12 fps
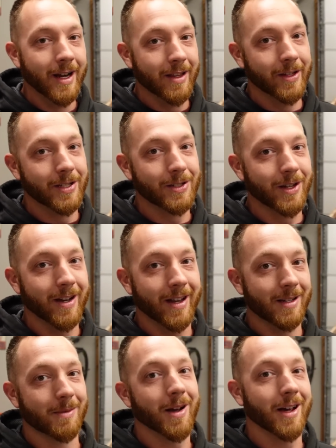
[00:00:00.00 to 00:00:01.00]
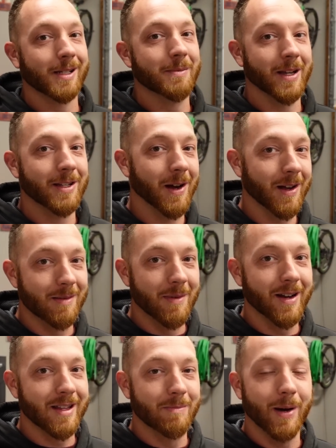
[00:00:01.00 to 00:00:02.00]
This is gonna end up costing me a ton of
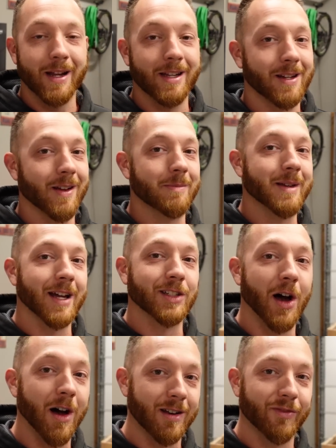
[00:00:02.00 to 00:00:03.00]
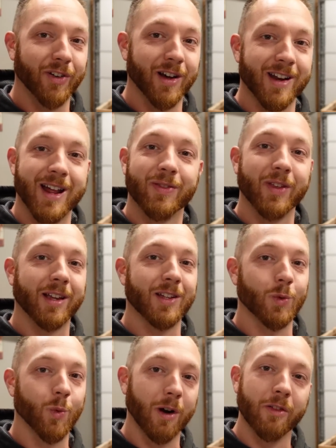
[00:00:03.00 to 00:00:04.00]
money, but it's gonna be a ton of fun and I think
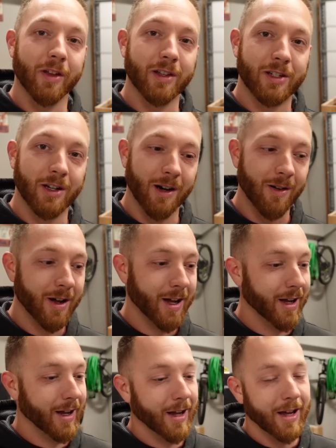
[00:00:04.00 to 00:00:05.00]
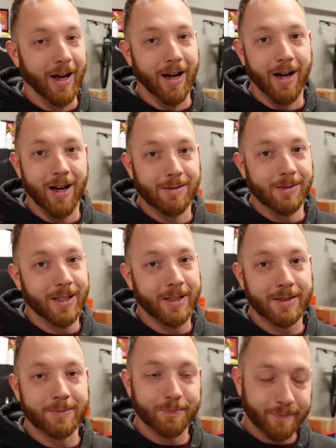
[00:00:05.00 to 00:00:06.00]
it's worth it. So
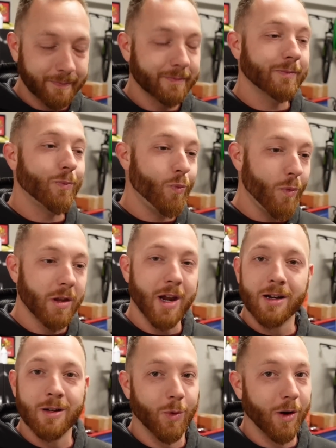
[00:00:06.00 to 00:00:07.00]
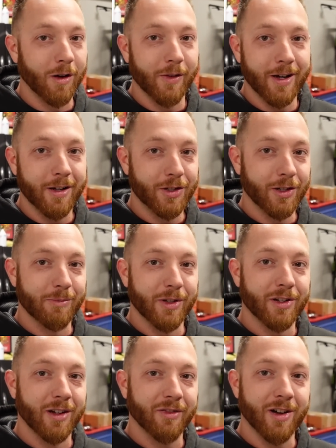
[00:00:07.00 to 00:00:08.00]
yeah, we're all ready to ship
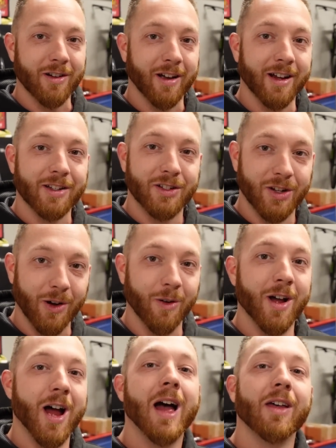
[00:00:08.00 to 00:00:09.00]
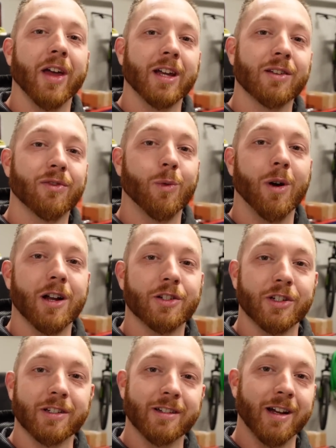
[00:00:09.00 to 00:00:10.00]
this stuff out, guys. So thank you for
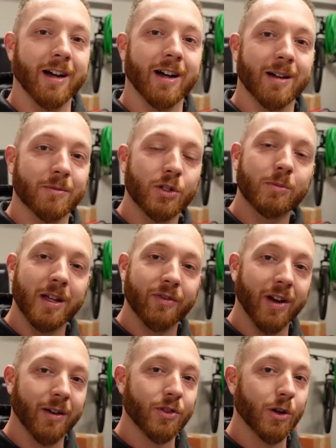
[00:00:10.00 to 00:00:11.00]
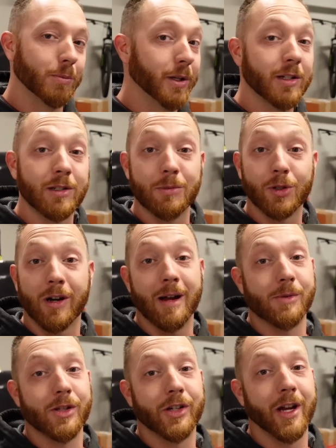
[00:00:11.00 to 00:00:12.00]
watching. Do me a favor though, please
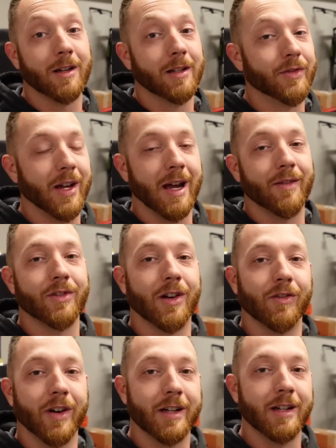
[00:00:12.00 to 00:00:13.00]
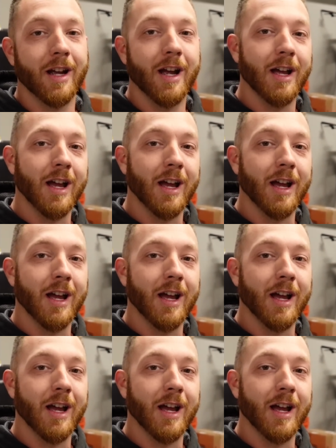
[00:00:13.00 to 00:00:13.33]
subscribe to the channel if you haven't already.